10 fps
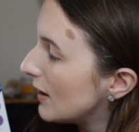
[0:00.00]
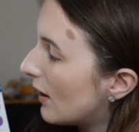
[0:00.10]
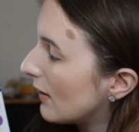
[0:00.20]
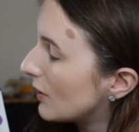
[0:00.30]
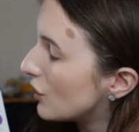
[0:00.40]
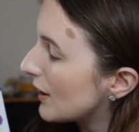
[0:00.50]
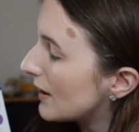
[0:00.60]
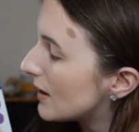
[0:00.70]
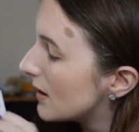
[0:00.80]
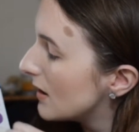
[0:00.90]
the
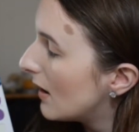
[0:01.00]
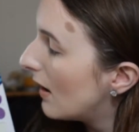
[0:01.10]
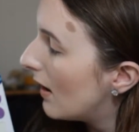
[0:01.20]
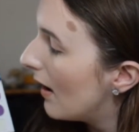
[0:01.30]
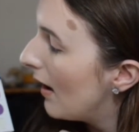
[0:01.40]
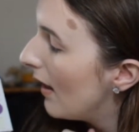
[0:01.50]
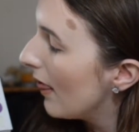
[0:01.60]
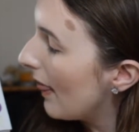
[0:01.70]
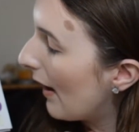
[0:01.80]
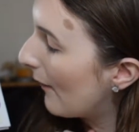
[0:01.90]
oranges
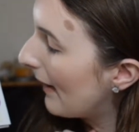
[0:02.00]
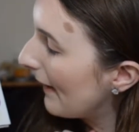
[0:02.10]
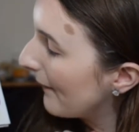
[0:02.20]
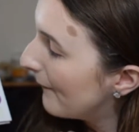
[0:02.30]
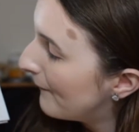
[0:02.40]
that way.